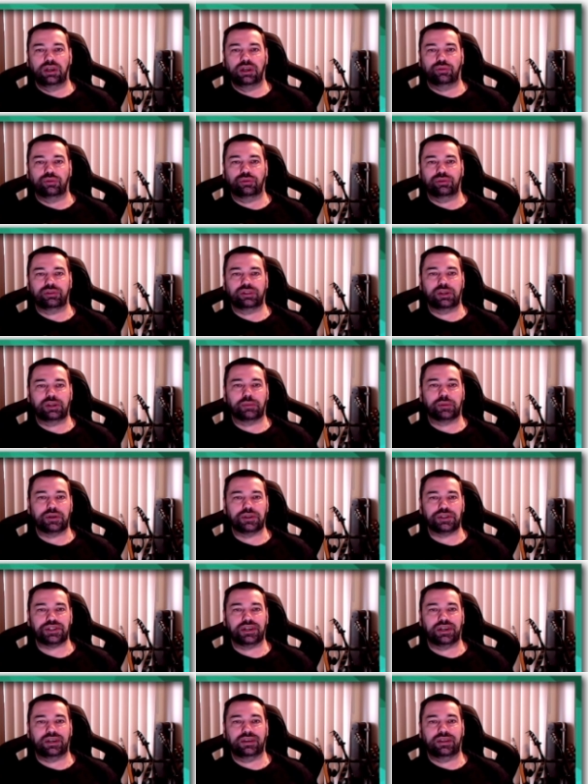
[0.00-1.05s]
really
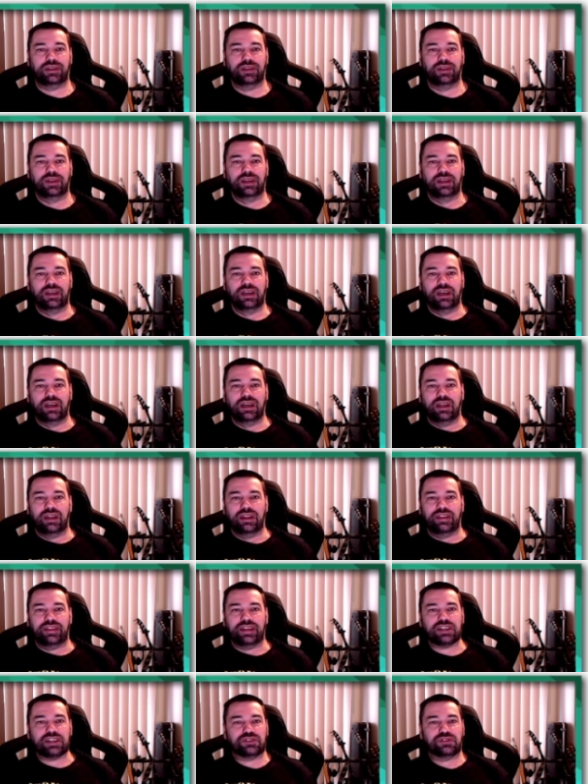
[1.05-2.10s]
appreciate it.
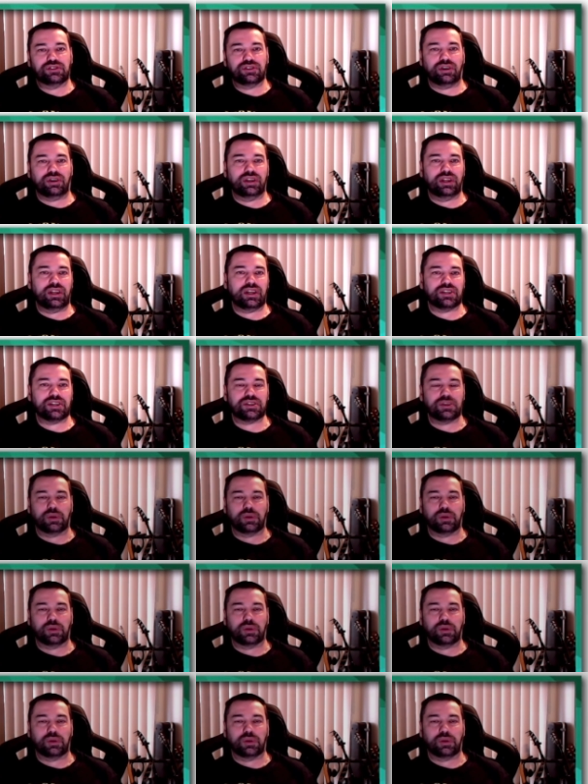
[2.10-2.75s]
Thanks for joining us.